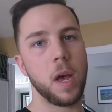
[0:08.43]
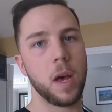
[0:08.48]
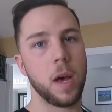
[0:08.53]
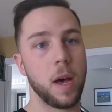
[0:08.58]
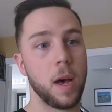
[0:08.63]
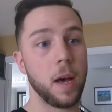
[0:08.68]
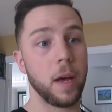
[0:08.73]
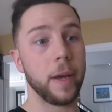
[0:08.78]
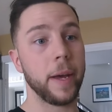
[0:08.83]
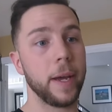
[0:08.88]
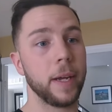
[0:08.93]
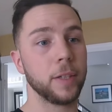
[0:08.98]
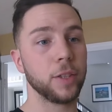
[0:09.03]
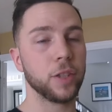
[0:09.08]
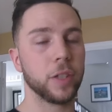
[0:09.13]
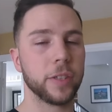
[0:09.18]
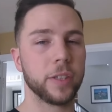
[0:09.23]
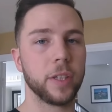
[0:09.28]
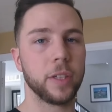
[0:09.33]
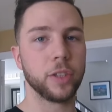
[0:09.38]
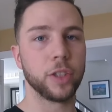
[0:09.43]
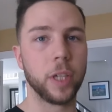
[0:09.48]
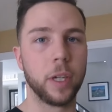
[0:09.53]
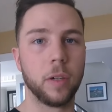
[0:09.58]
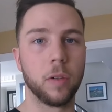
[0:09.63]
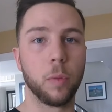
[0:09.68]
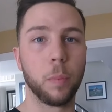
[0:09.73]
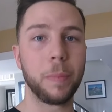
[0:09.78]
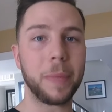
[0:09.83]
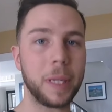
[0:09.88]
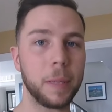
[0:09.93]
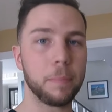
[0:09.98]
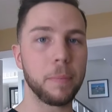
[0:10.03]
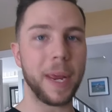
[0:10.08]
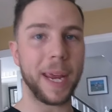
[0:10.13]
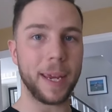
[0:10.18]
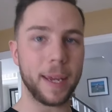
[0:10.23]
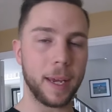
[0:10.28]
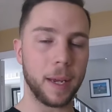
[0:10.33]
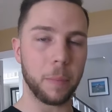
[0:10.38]
and just in general me
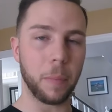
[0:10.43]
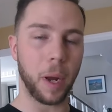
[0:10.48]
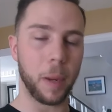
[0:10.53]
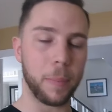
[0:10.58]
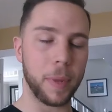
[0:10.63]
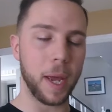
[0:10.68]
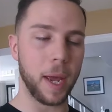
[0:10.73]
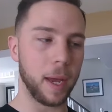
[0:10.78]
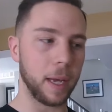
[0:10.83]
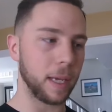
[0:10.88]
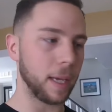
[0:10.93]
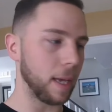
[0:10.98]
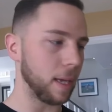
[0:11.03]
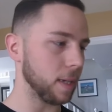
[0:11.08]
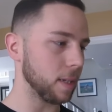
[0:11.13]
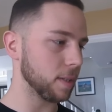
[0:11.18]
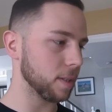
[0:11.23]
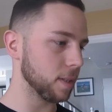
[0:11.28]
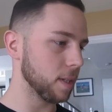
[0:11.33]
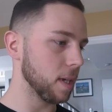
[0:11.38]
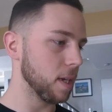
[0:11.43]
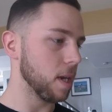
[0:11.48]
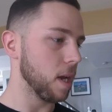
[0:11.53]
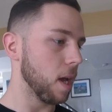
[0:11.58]
making my pancakes,